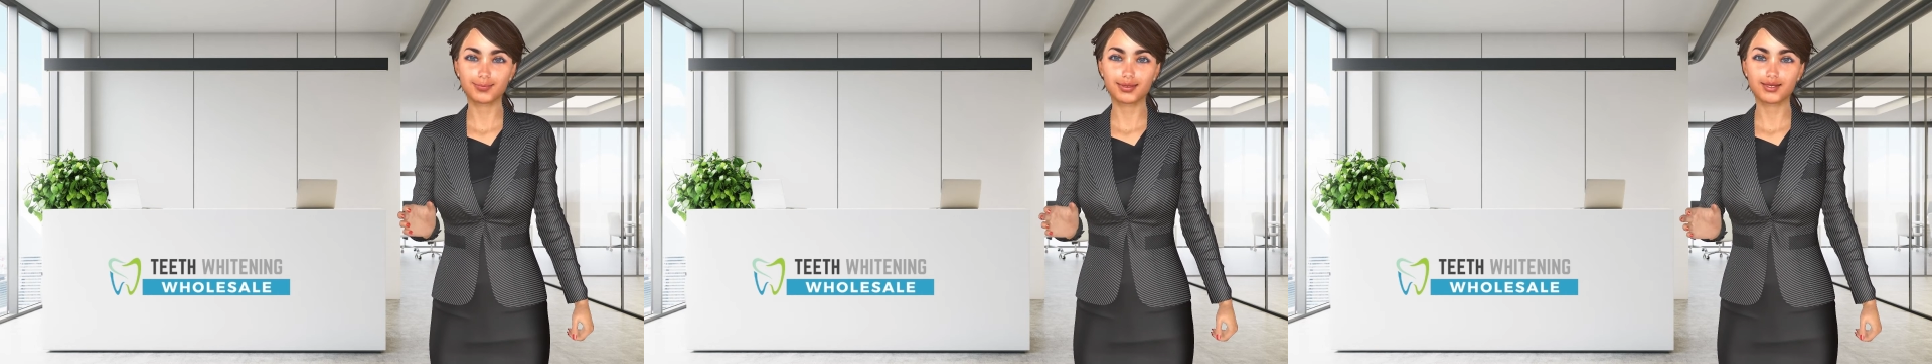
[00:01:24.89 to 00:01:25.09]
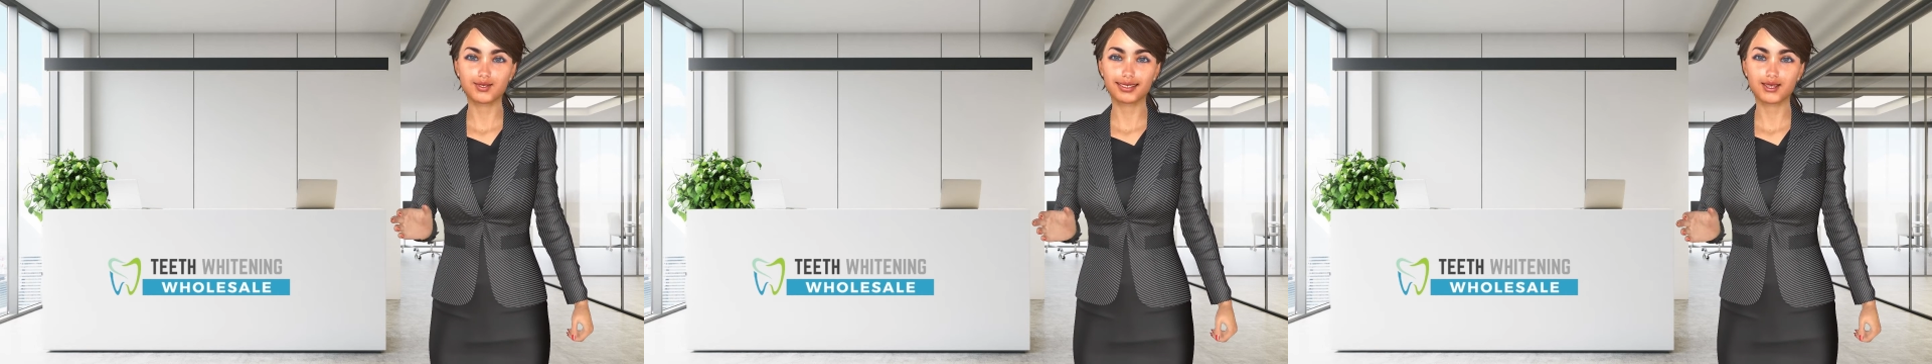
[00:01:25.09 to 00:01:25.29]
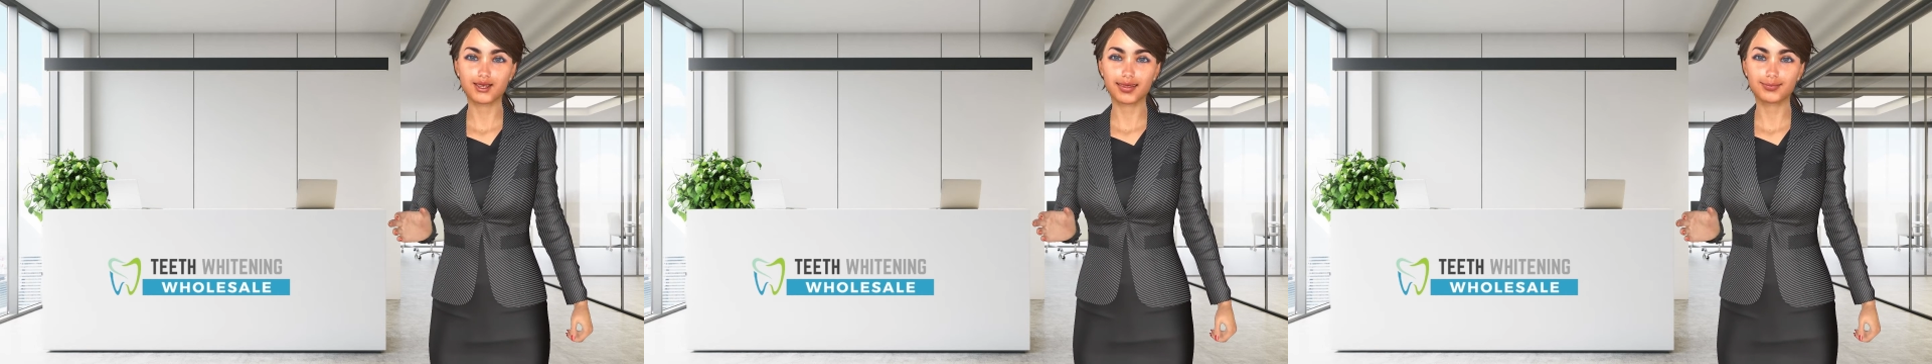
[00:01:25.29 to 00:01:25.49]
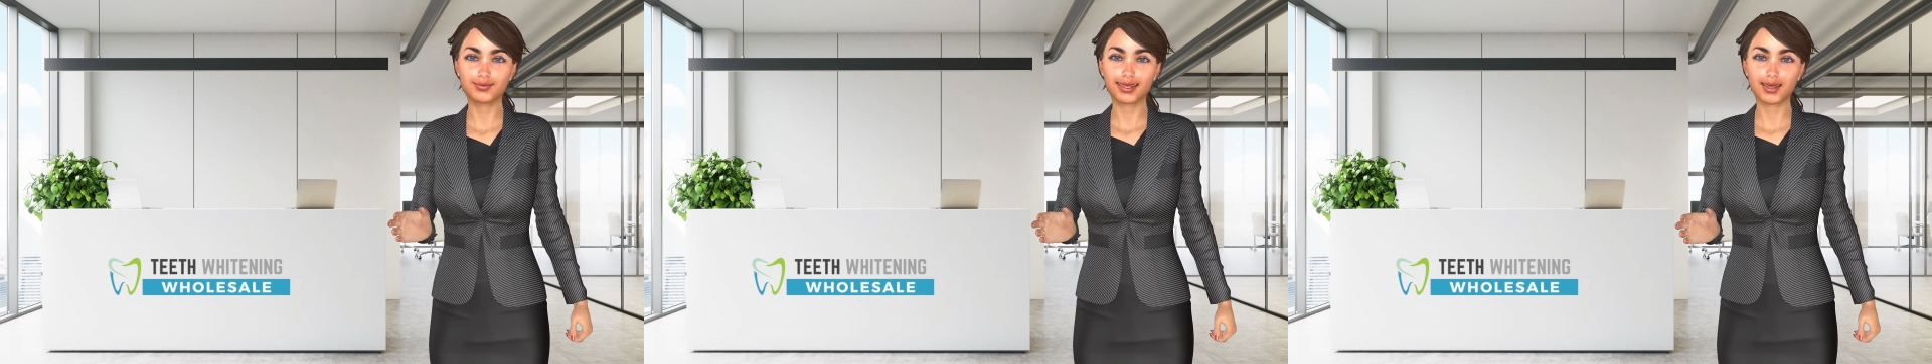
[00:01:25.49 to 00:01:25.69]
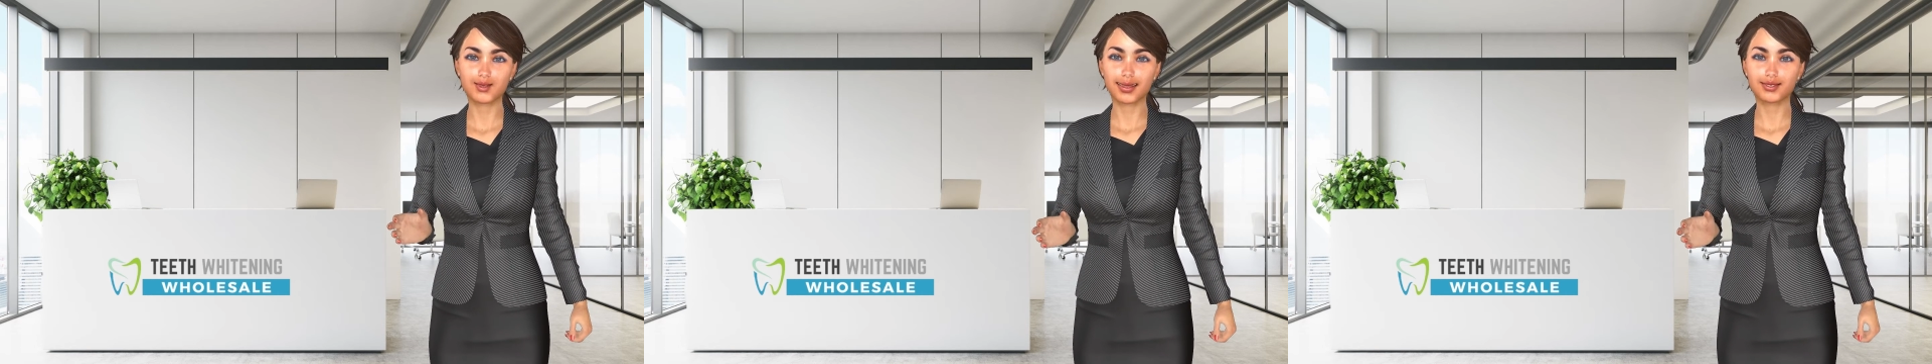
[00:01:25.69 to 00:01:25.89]
from
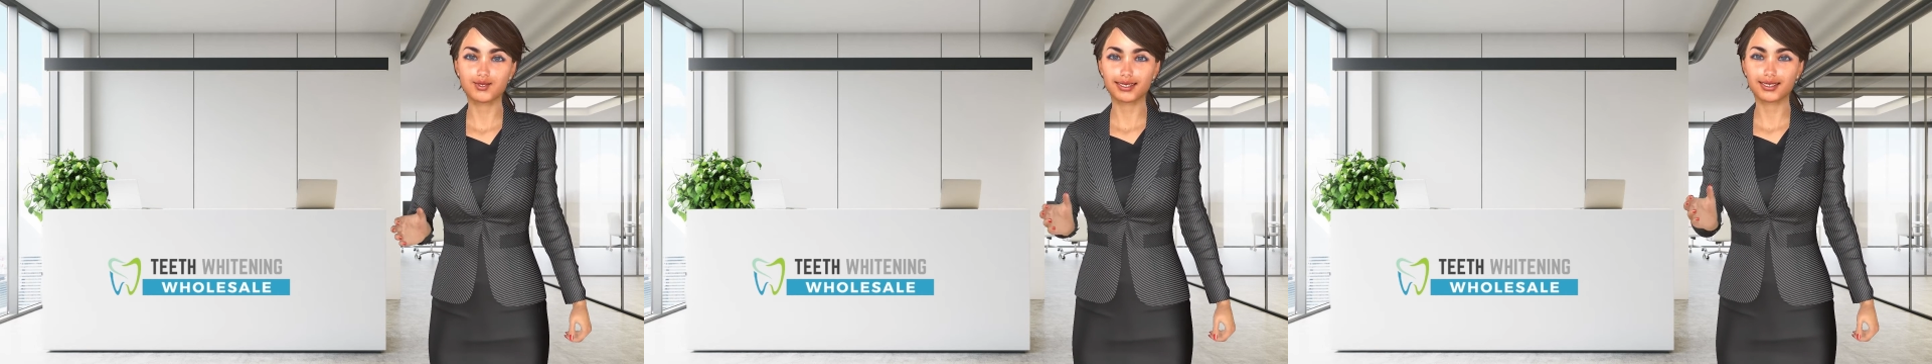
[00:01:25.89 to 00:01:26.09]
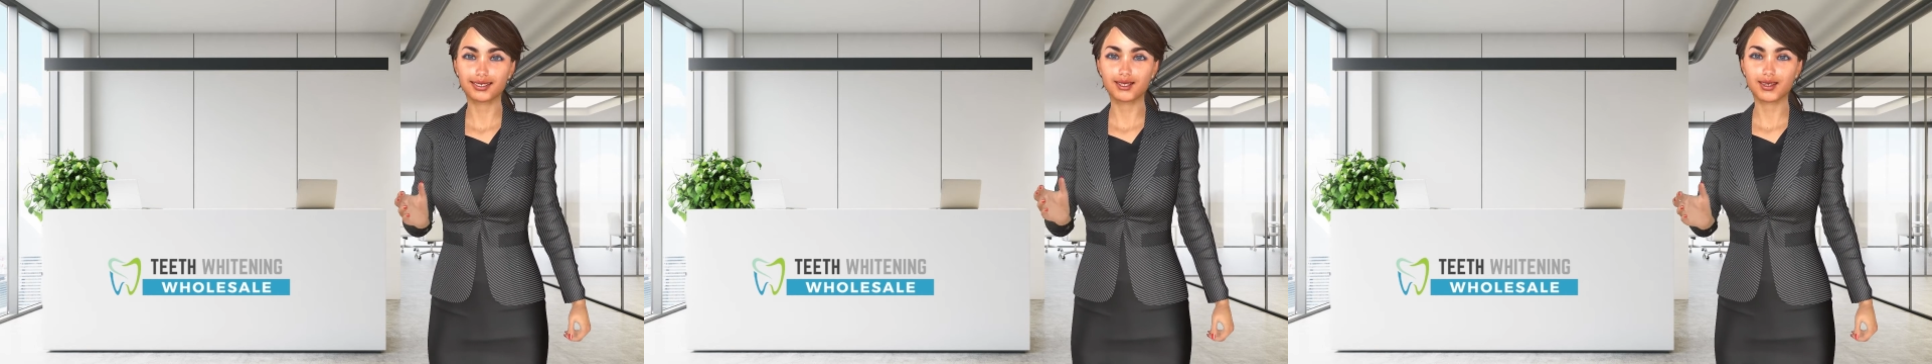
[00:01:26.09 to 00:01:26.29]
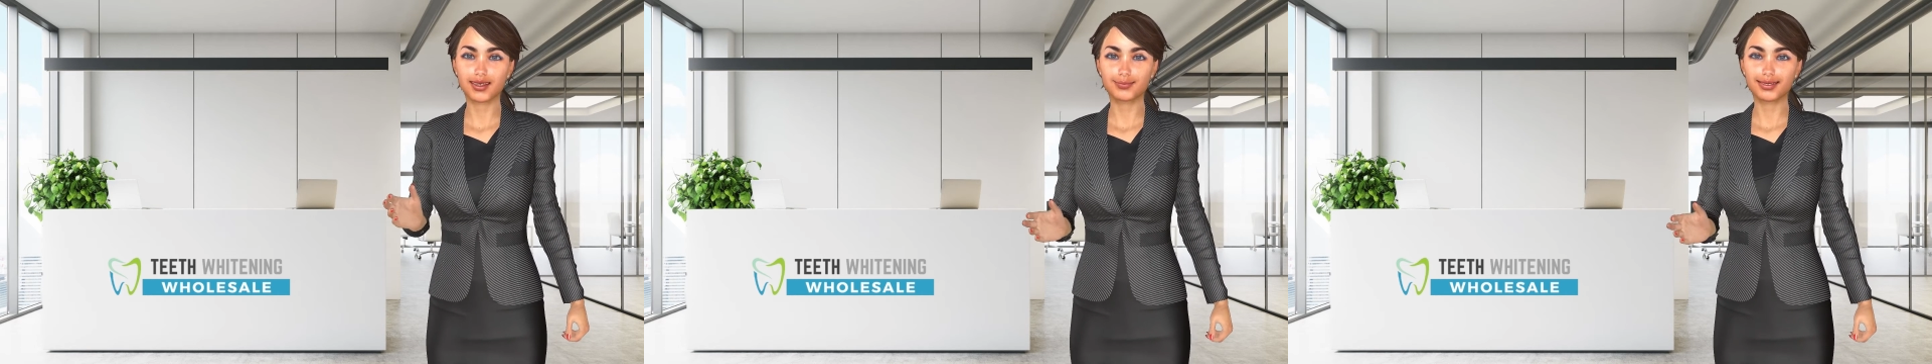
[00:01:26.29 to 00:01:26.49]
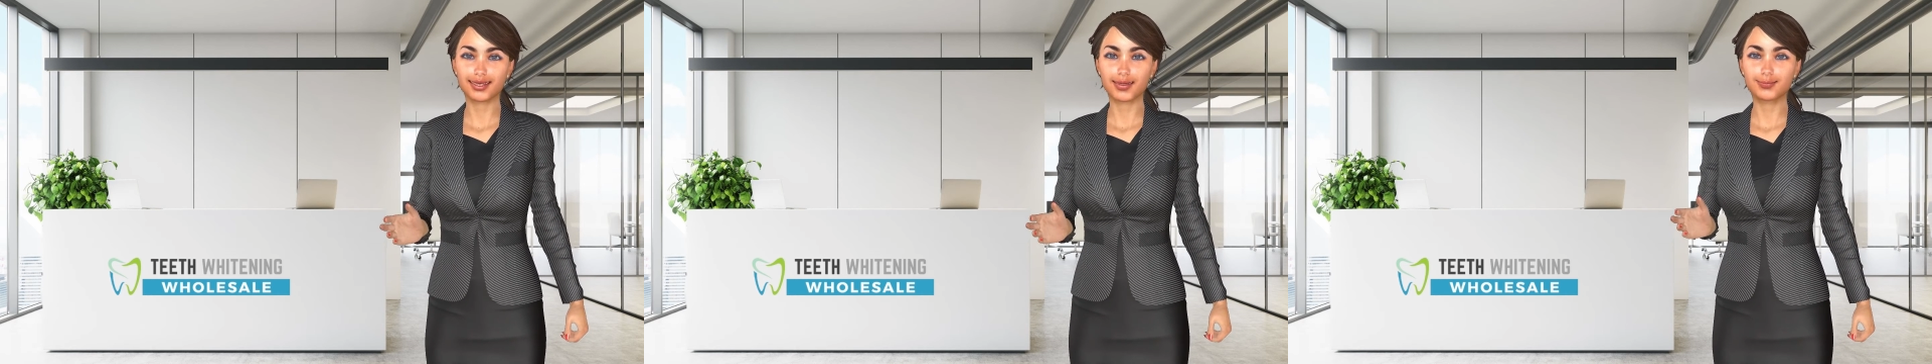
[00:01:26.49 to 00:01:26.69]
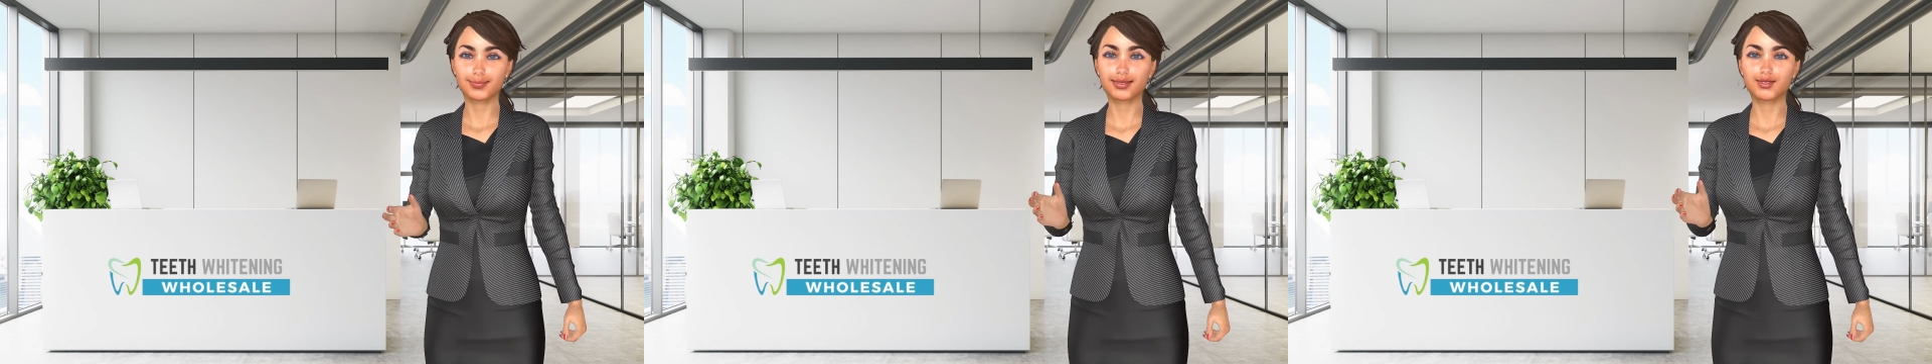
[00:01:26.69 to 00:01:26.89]

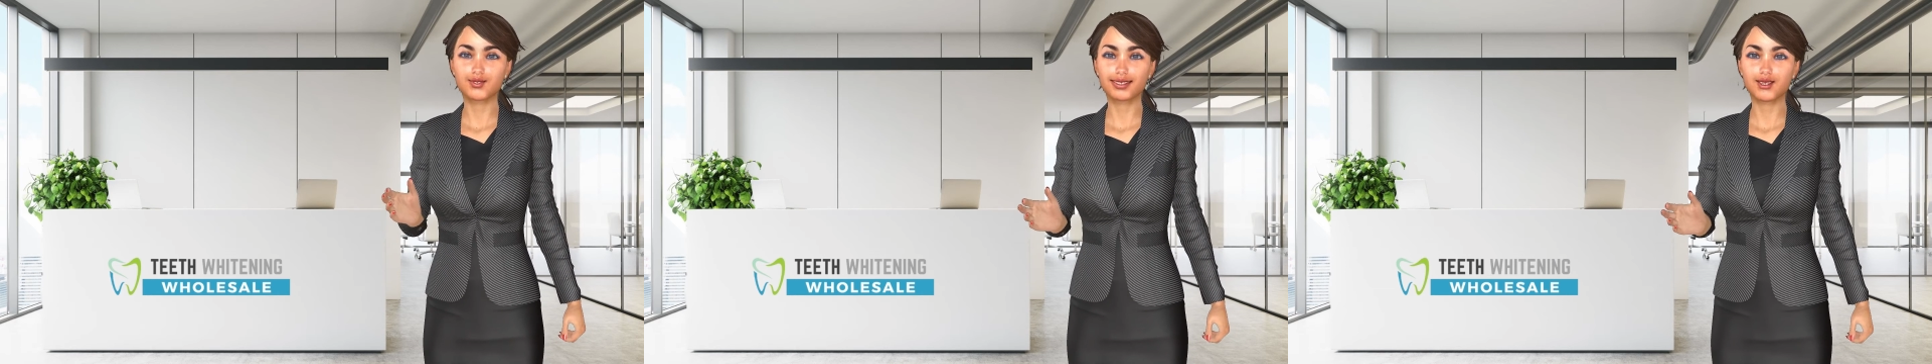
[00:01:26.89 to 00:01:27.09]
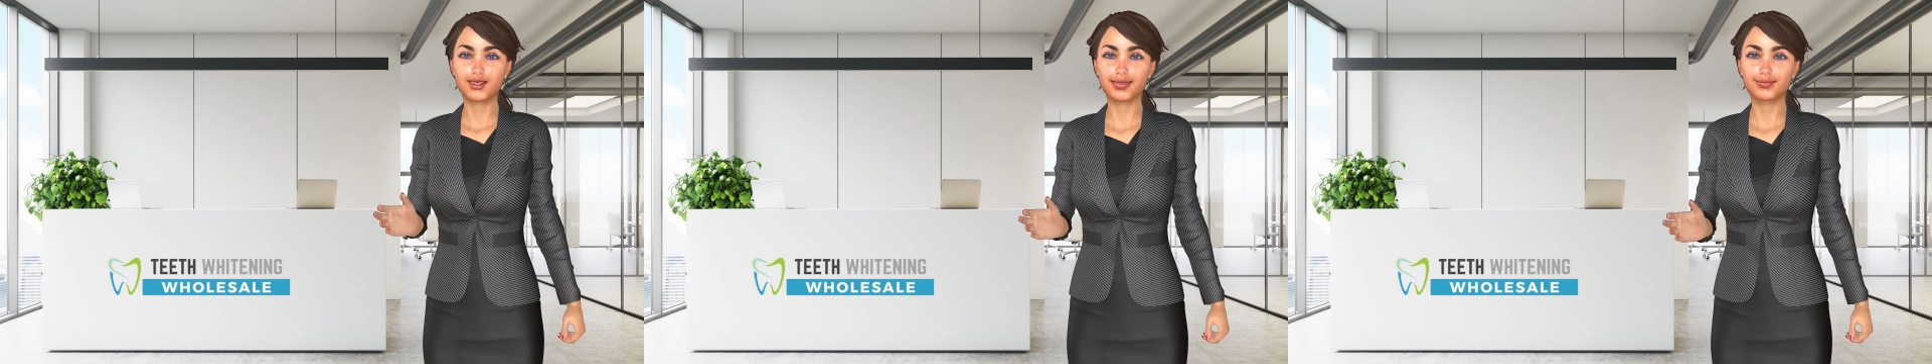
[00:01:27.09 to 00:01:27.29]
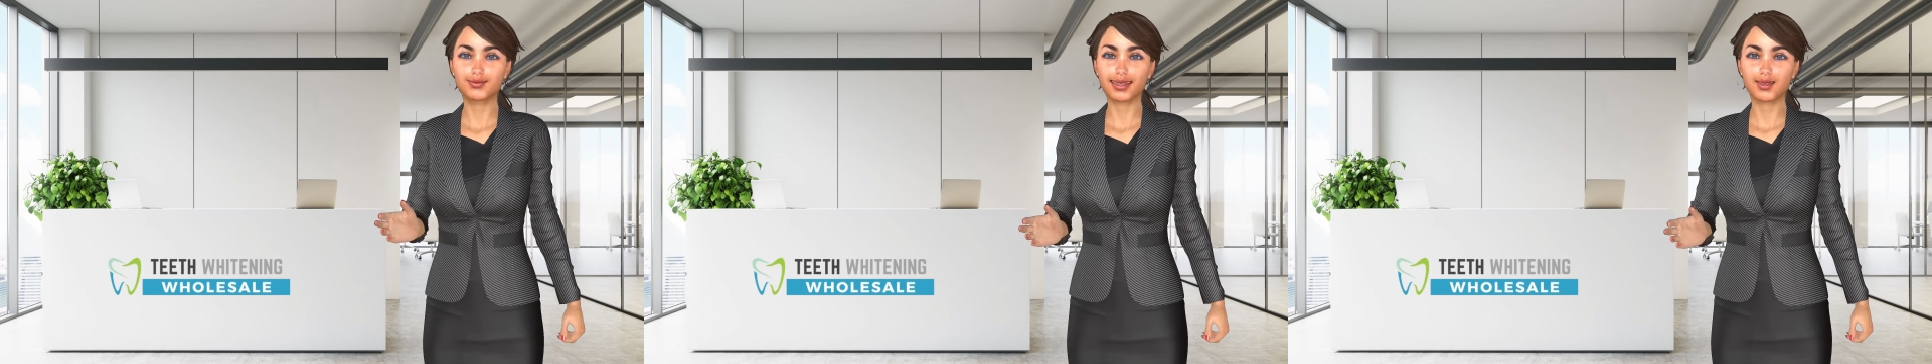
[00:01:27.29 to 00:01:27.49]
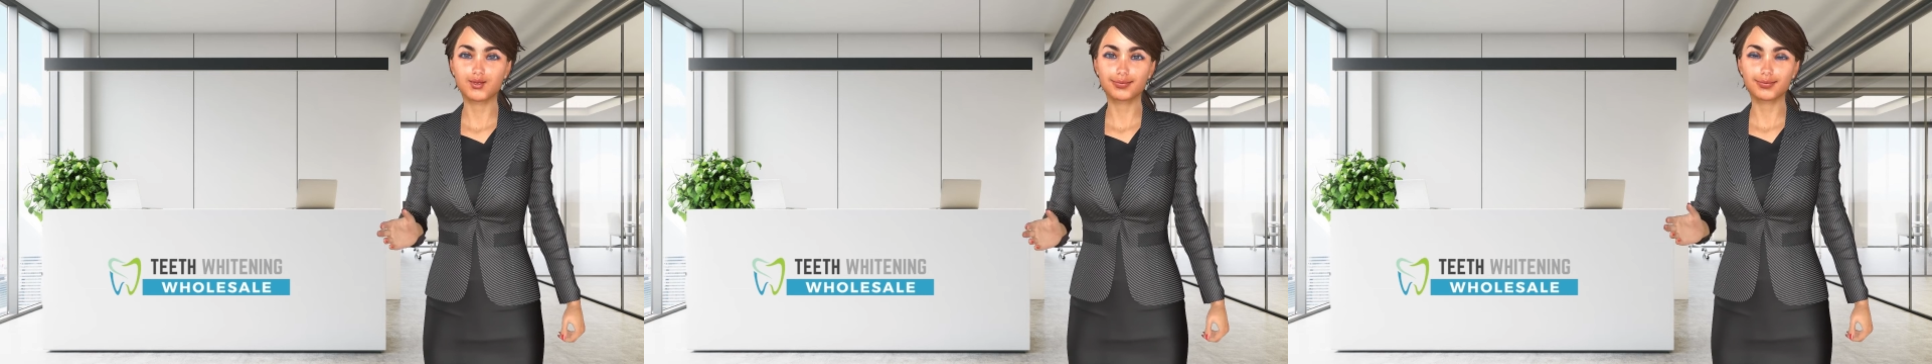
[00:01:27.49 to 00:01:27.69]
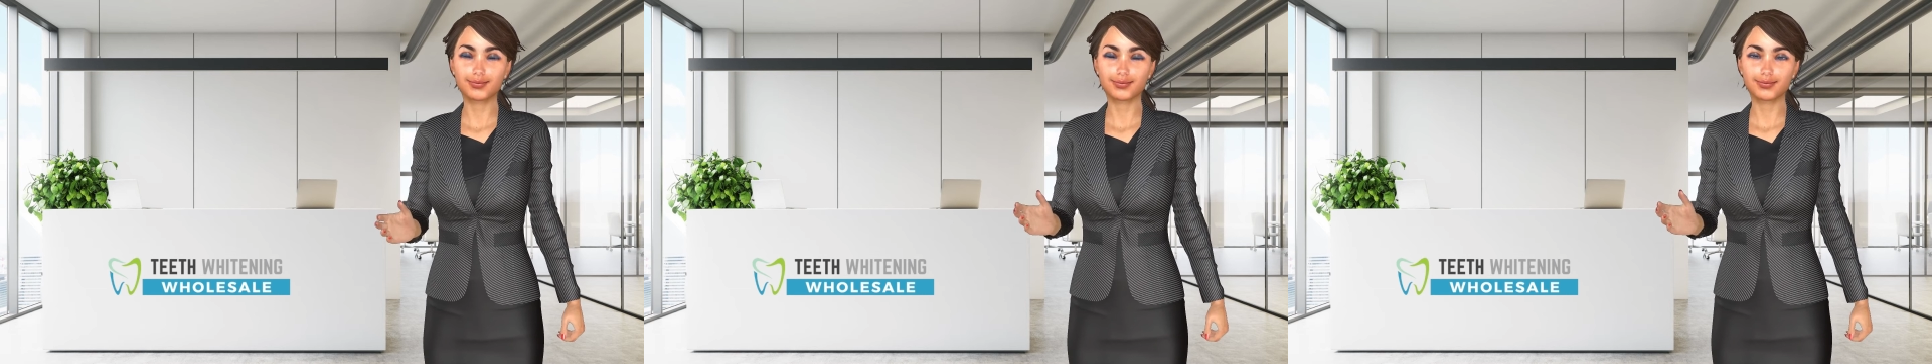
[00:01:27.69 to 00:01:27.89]
$1,295.